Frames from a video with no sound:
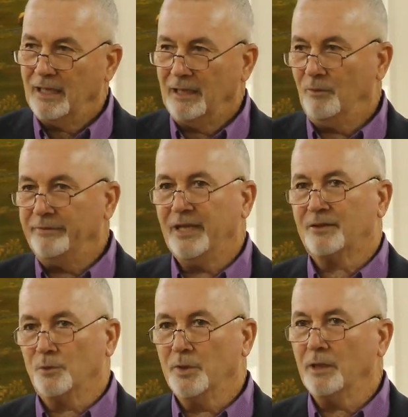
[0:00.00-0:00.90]
And we've
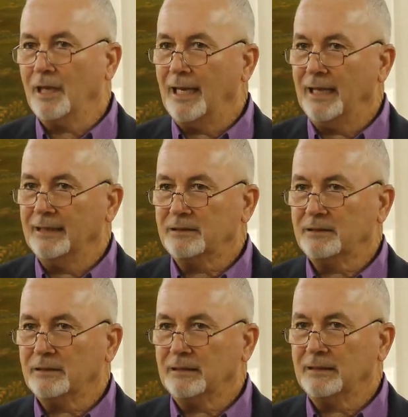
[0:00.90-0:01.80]
got to realize
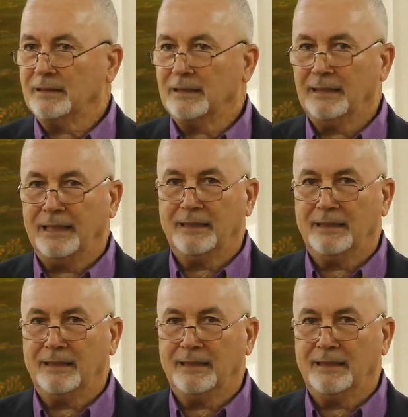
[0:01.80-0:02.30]
that